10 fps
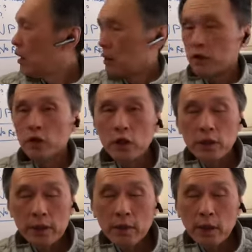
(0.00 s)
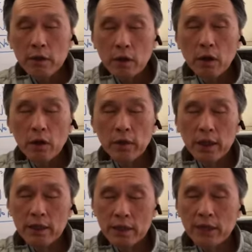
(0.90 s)
So you still want to go with
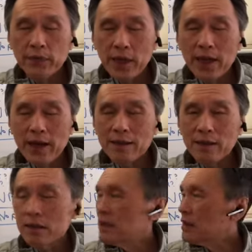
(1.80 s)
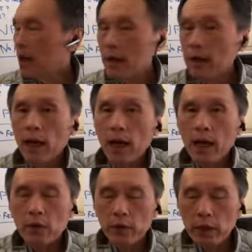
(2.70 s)
this lifting anus, this Heng
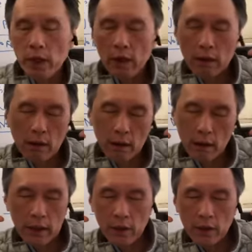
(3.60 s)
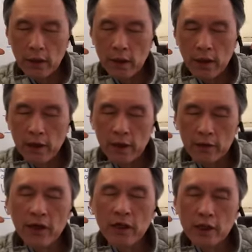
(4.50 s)
Ha, without
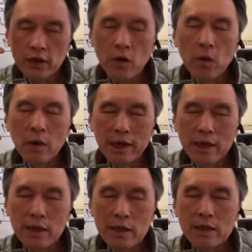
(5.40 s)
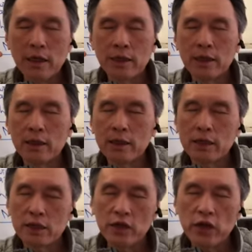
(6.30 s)
really know what it is, and then
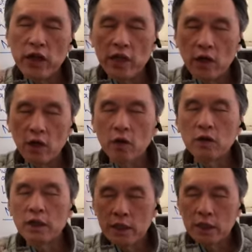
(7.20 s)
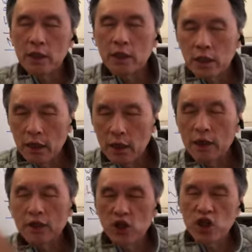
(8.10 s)
just create your own
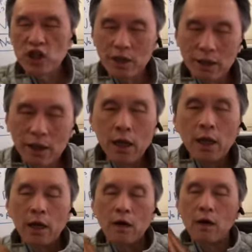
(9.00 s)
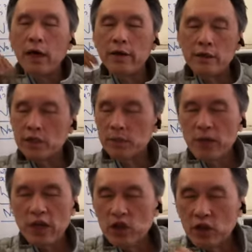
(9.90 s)
internal chi or either
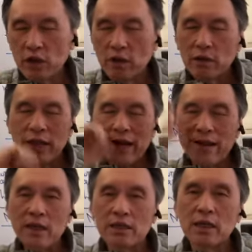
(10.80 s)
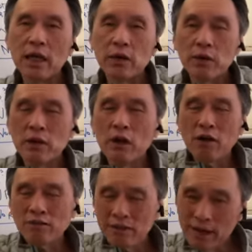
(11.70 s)
special techniques and every
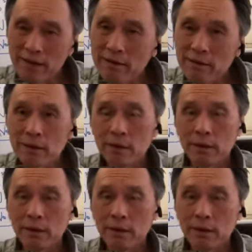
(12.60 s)
nonsense.